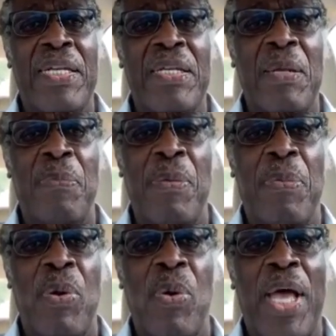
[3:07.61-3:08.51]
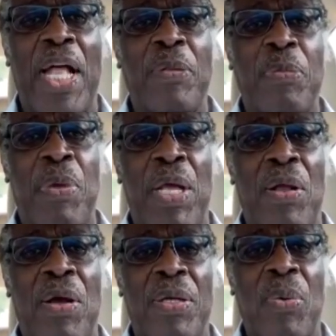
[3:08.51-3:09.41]
the people who helped me
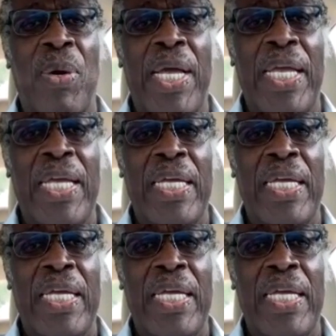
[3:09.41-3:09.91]
along the way.